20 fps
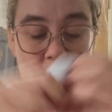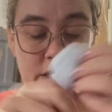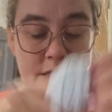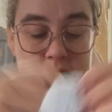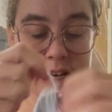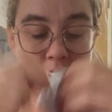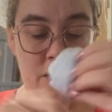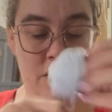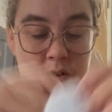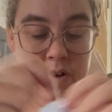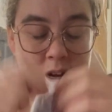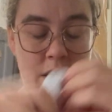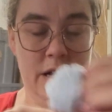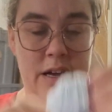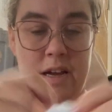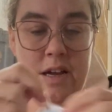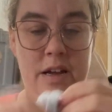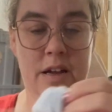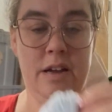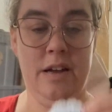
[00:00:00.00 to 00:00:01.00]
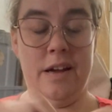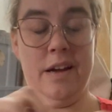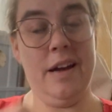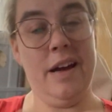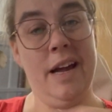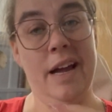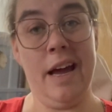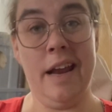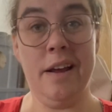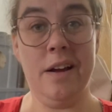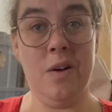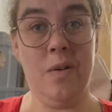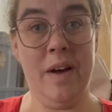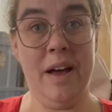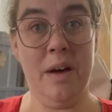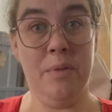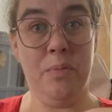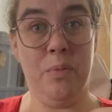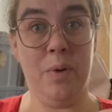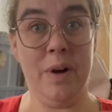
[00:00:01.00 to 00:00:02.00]
So I gotta go
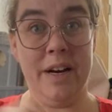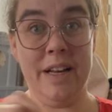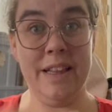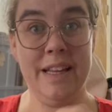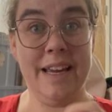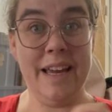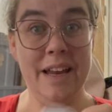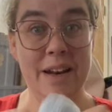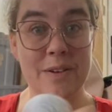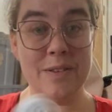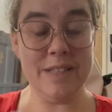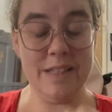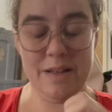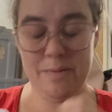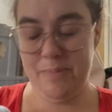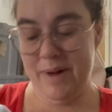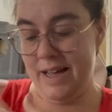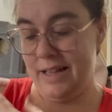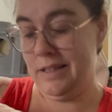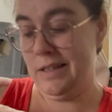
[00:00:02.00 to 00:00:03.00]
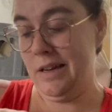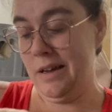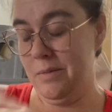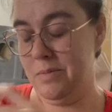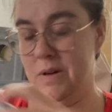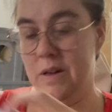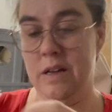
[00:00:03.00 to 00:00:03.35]
help one of the kiddos in the bathtub,